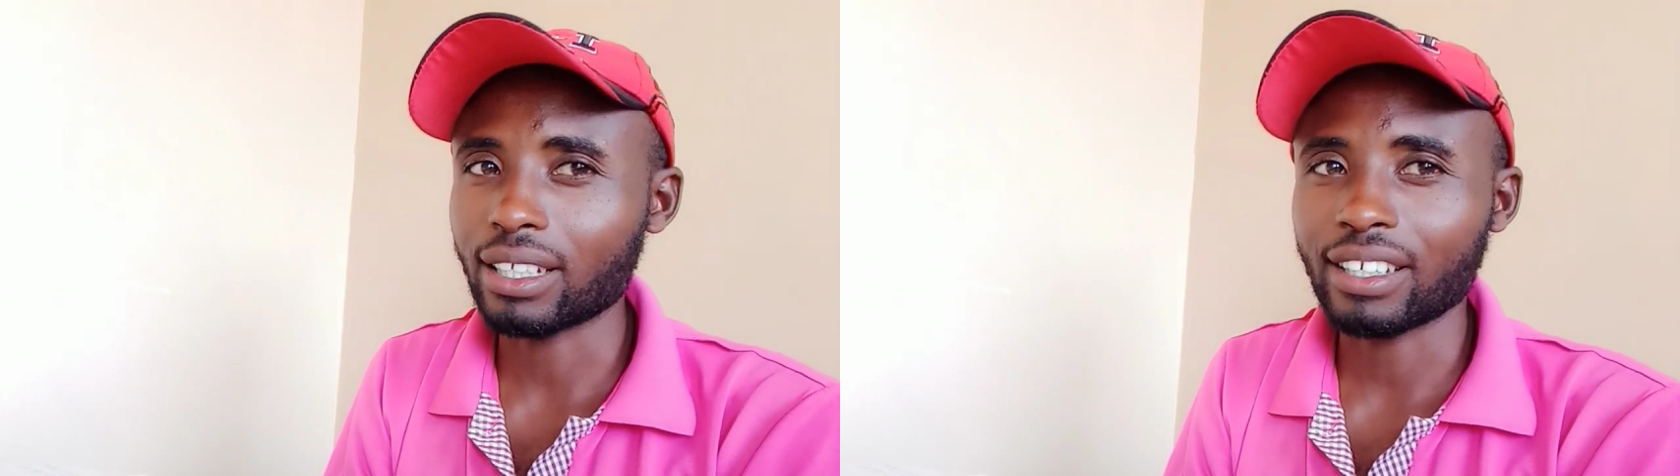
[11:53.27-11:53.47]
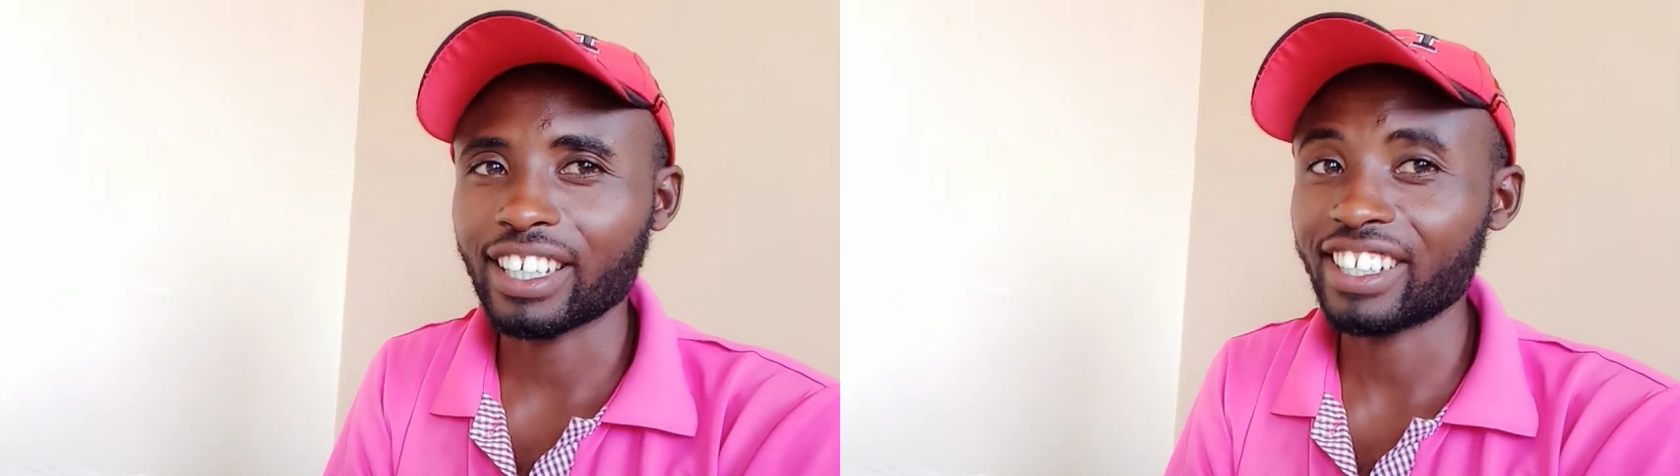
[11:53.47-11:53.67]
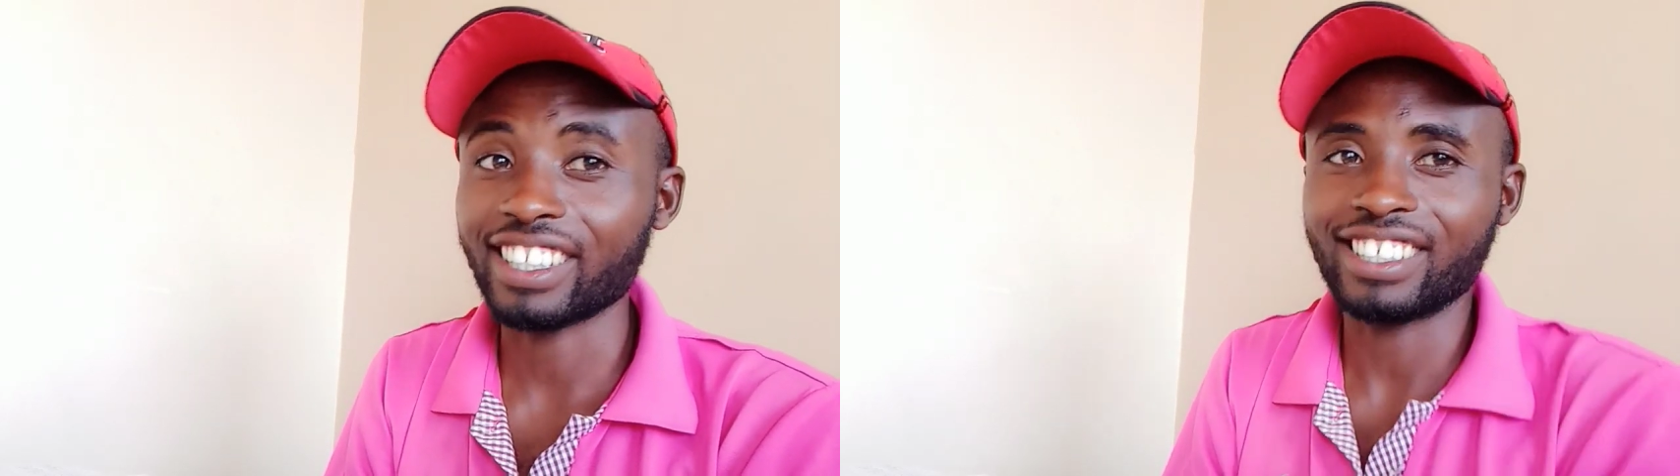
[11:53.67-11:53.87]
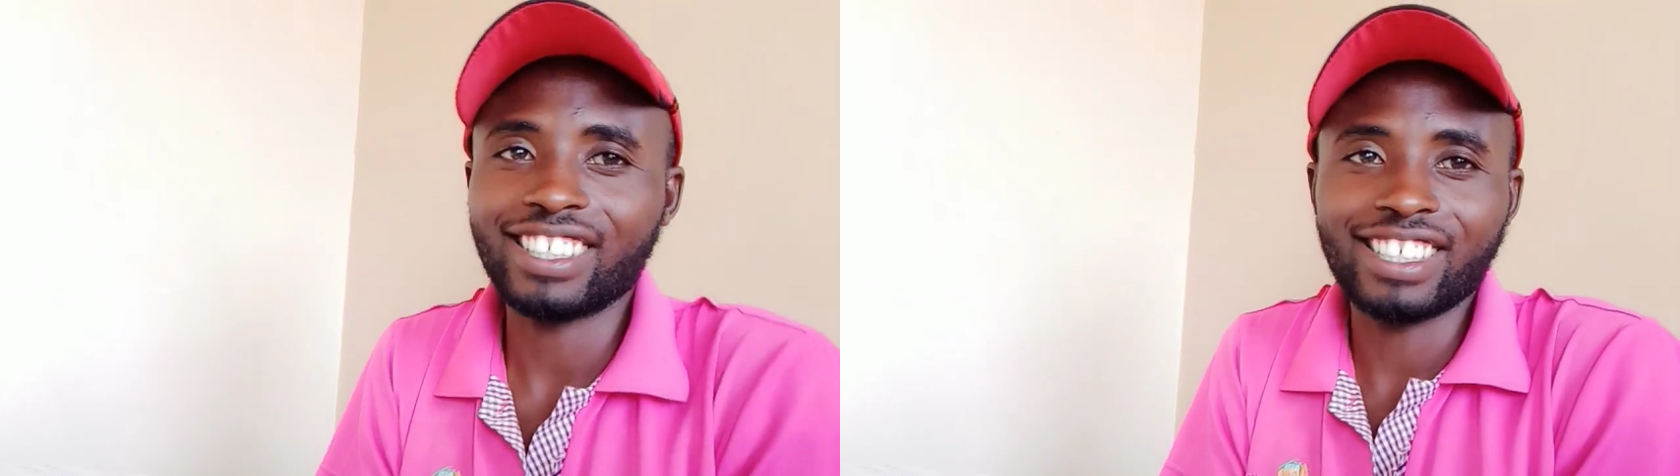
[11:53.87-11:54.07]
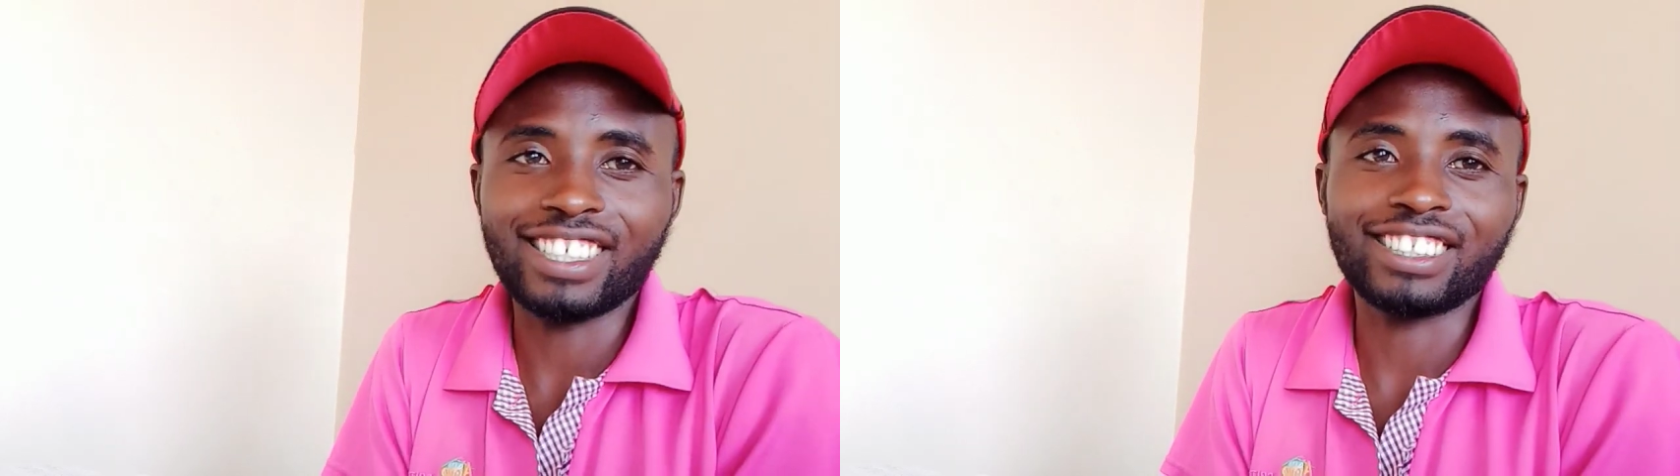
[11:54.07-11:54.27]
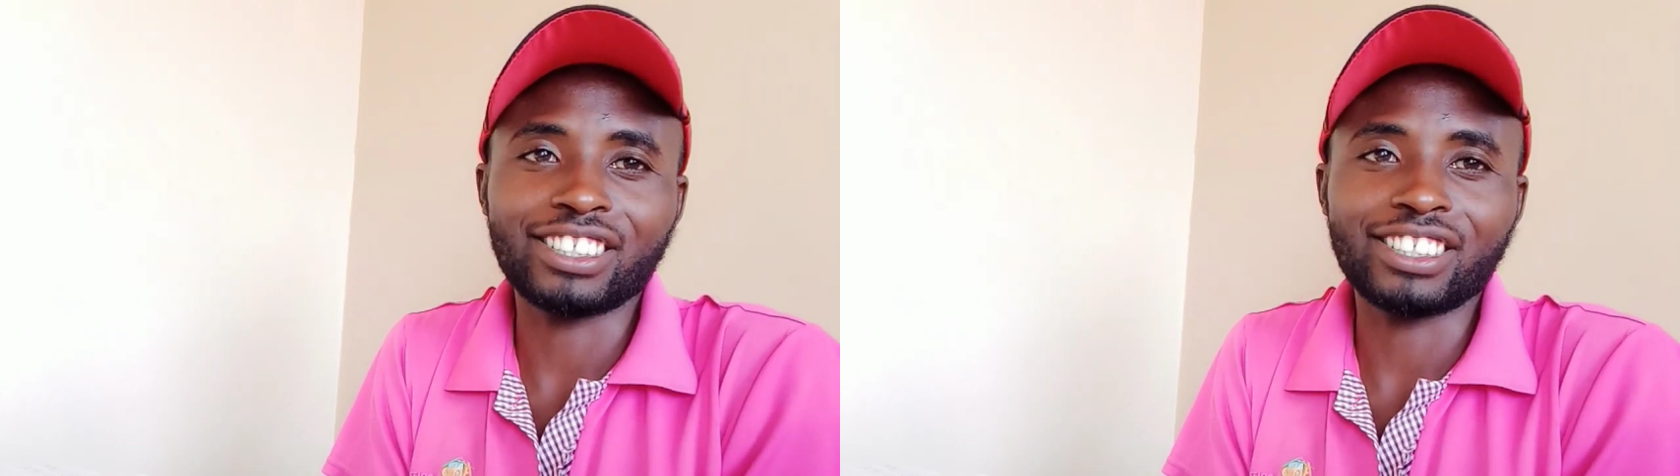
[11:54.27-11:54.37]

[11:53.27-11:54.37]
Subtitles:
Kenyan and as the